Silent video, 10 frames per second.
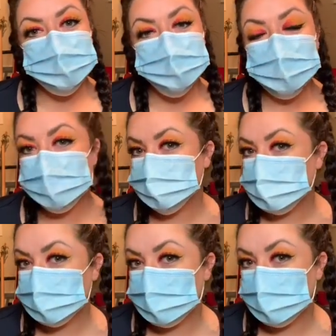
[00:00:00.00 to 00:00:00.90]
makeup
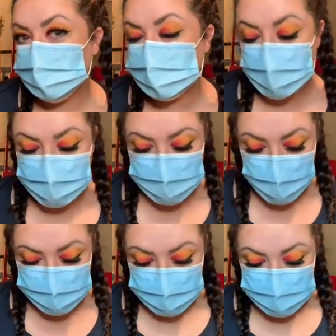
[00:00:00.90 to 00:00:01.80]
tutorial for Bad
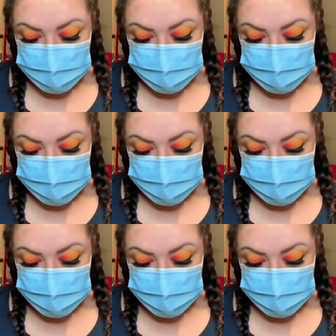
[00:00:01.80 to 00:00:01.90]
Copy.